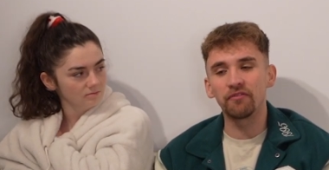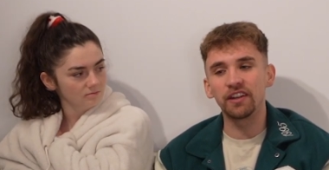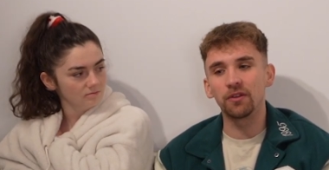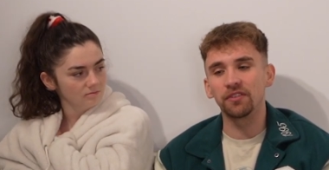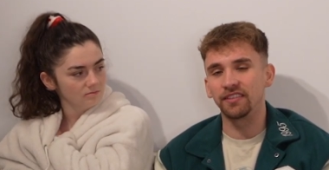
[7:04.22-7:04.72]
Speaker 1: got
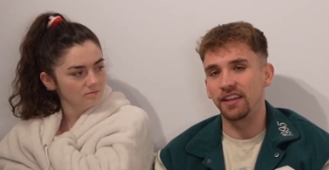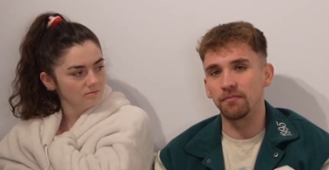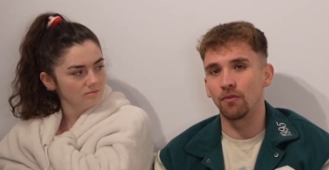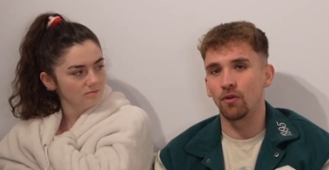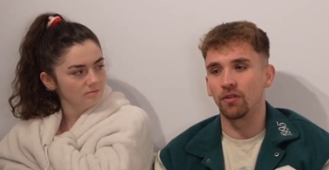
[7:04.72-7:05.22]
videos that did
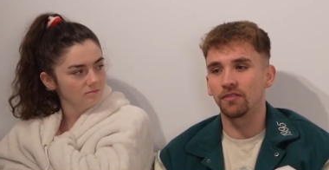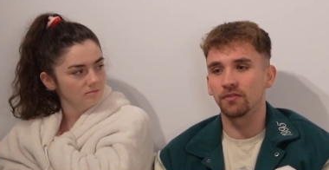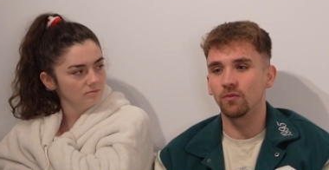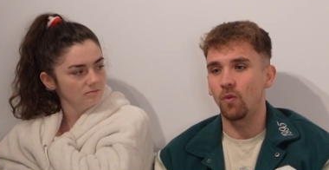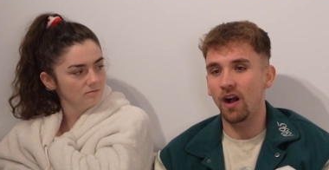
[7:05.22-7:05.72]
more.
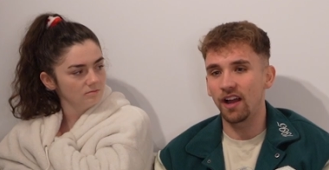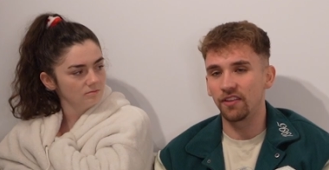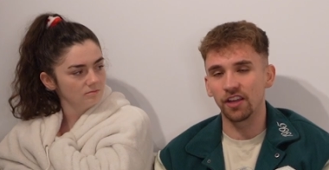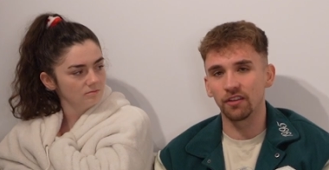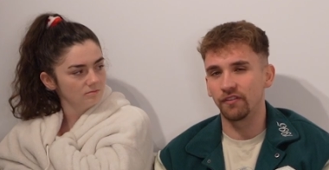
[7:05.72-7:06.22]
Why are
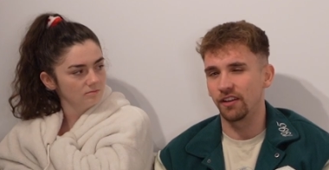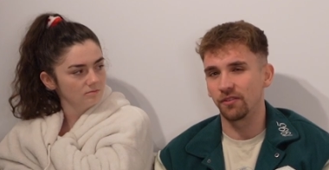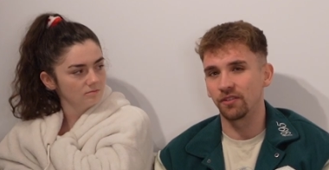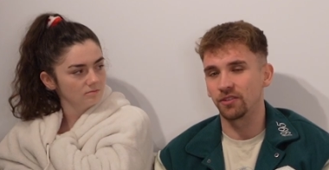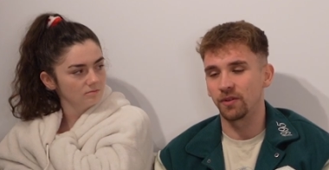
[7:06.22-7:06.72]
the other videos
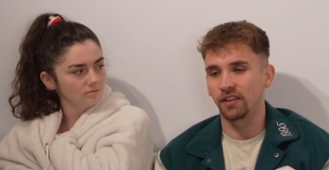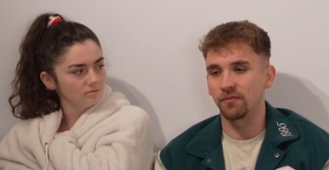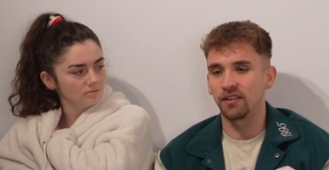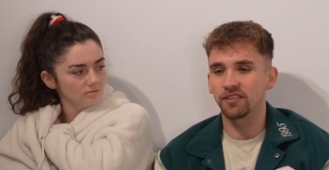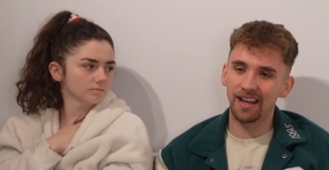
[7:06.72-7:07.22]
not doing as
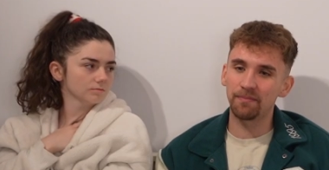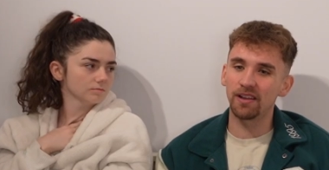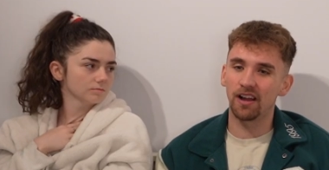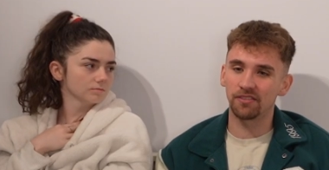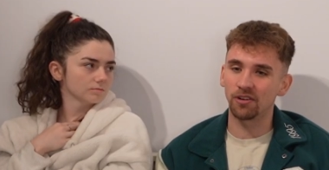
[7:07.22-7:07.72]
much? That bit
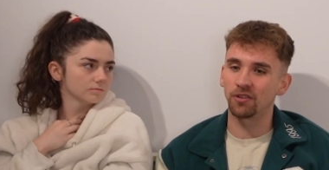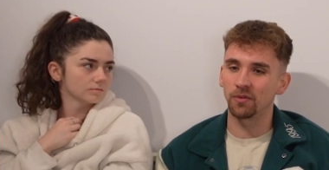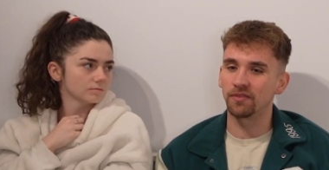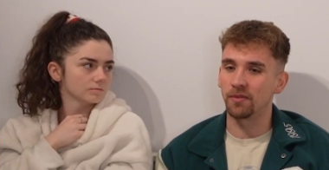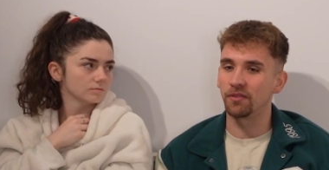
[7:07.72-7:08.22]
I struggled
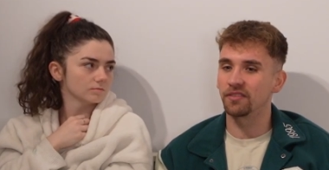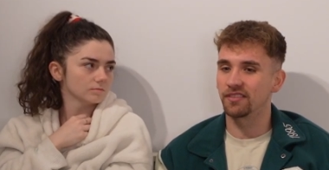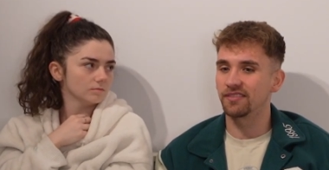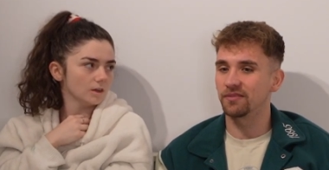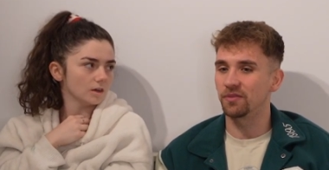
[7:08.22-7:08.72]
with the most,
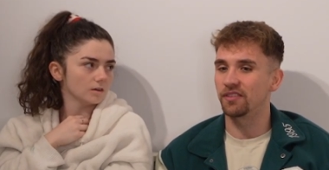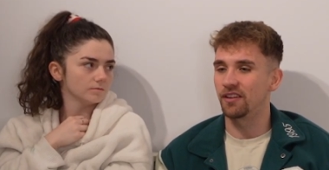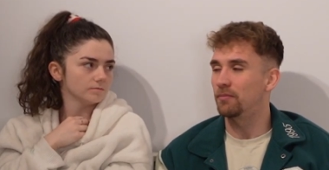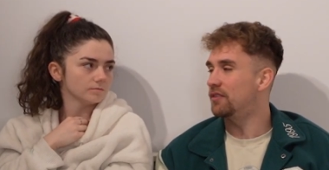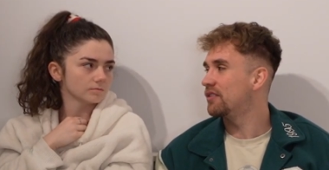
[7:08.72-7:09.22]
yeah. with the
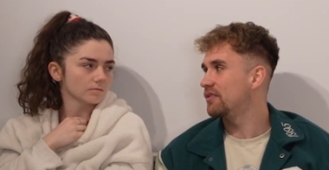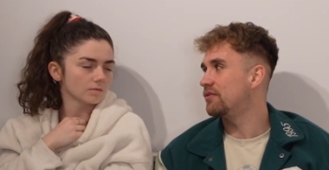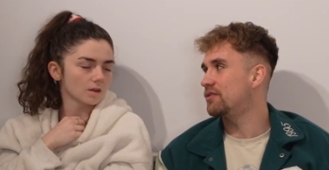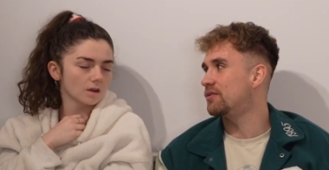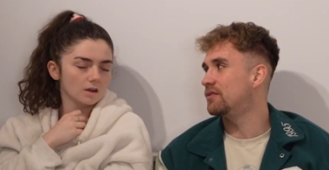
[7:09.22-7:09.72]
numbers,
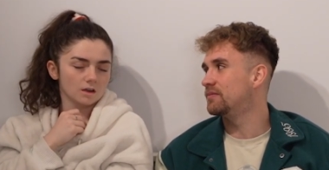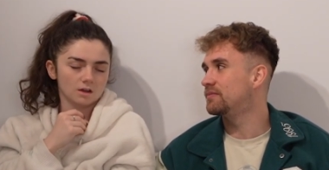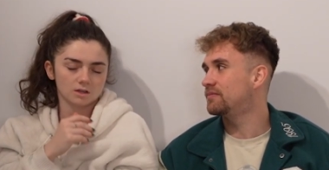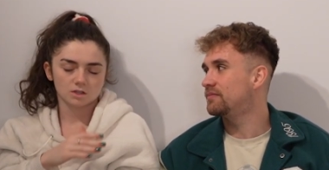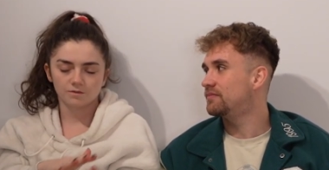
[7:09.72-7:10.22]
for sure.
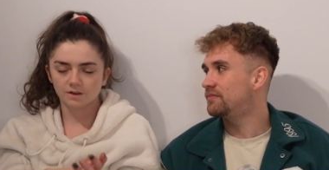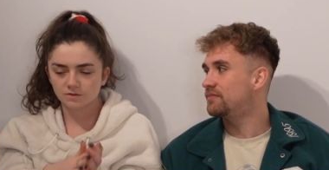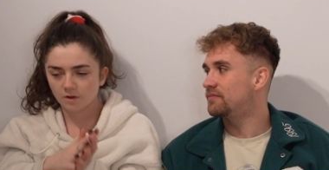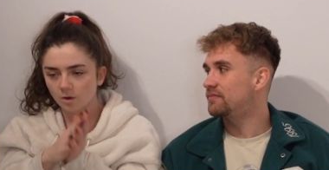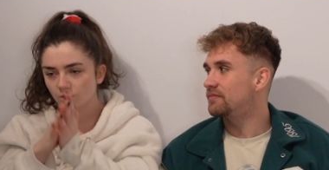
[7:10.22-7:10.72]
Speaker 2: So fast
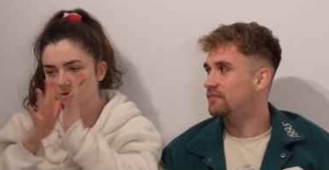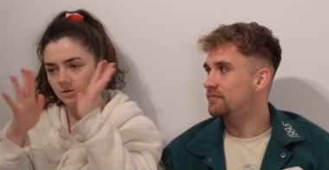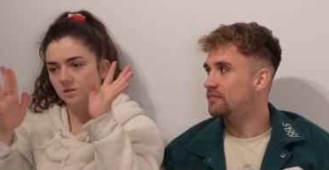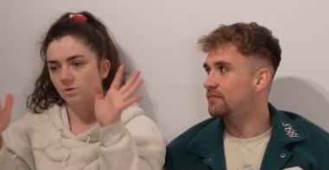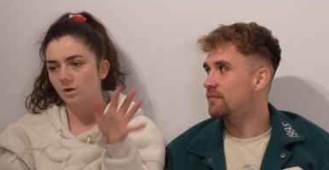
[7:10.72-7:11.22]
forward, you're
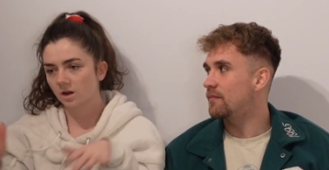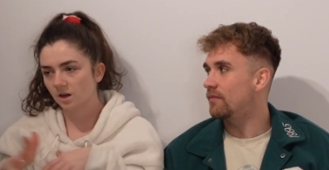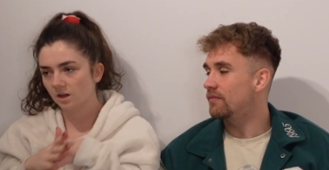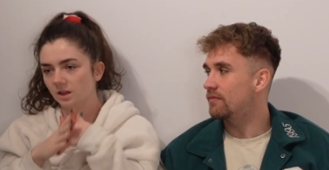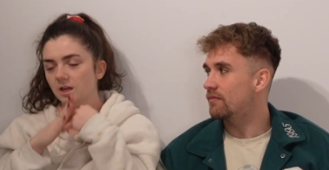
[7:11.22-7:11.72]
obviously working
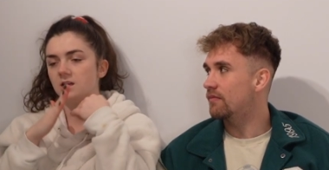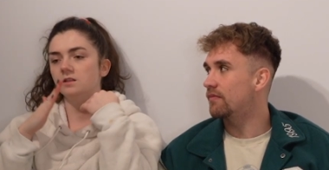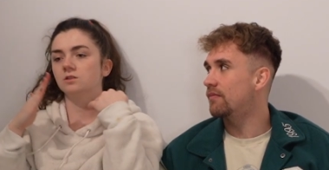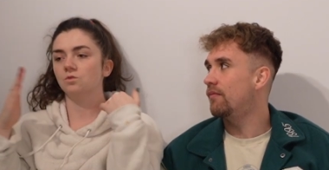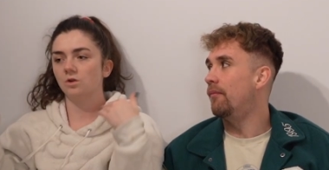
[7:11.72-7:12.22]
in
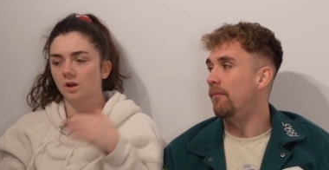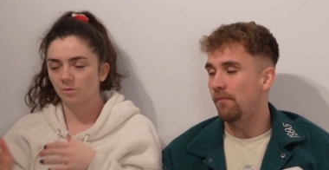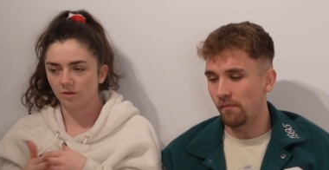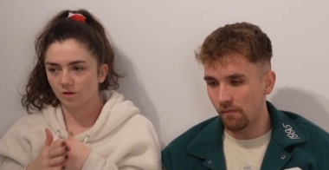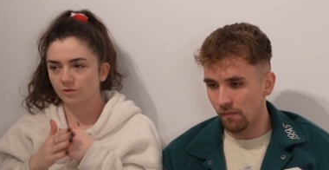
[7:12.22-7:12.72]
Leeds, you're working
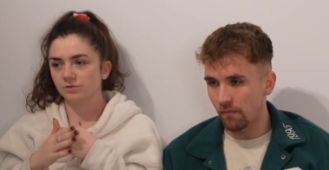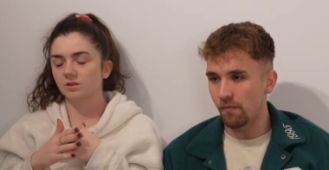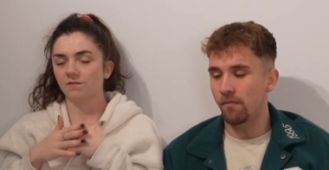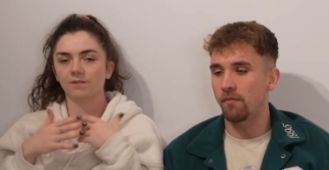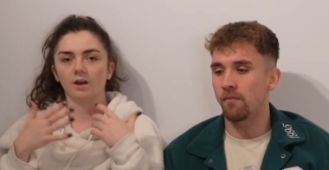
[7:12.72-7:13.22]
with us.
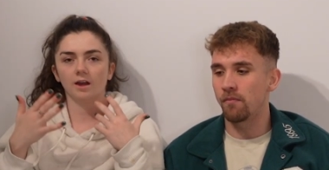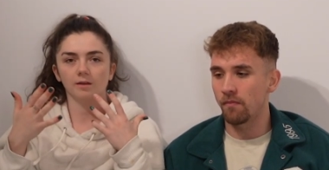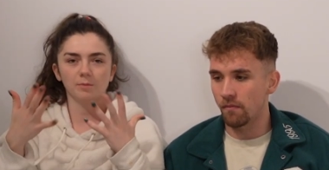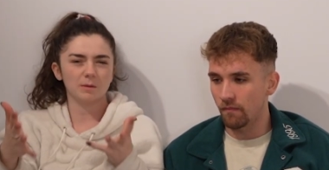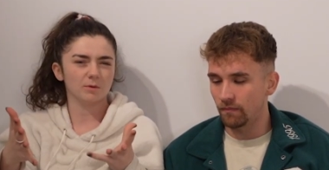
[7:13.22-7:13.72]
I feel mm.
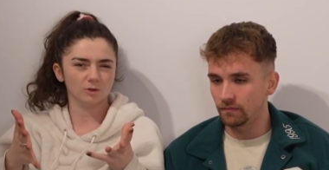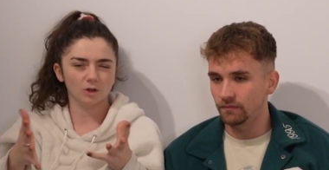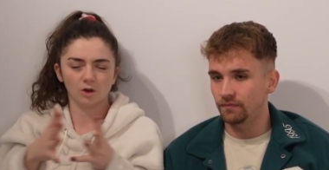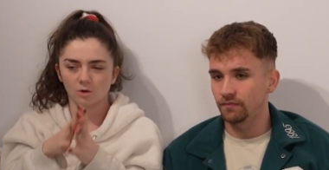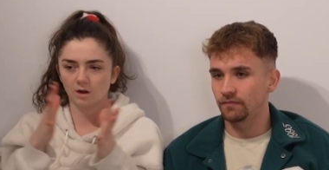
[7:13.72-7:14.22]
like people
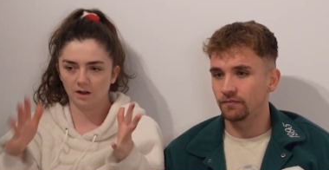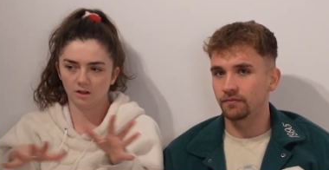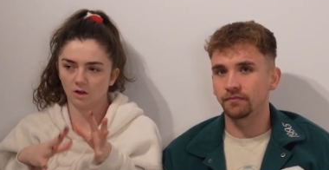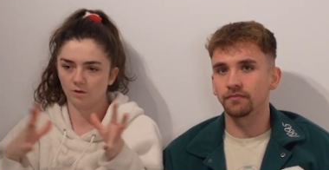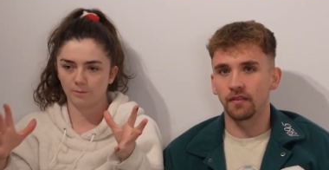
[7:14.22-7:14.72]
know quite a
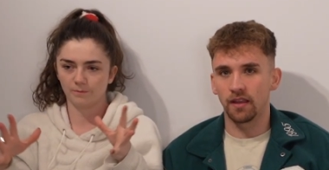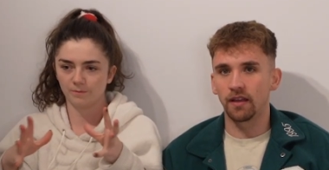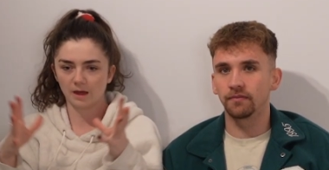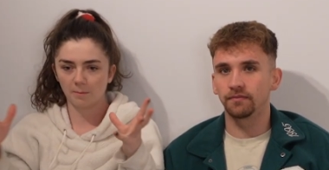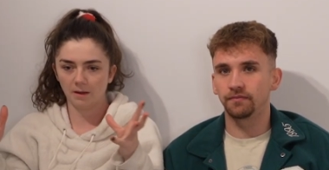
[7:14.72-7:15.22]
lot of yeah.
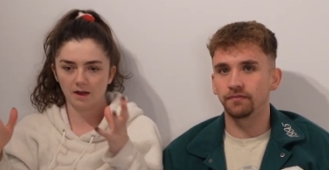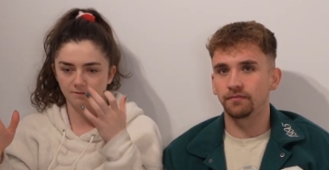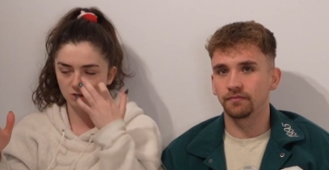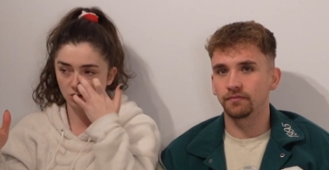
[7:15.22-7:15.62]
that part of the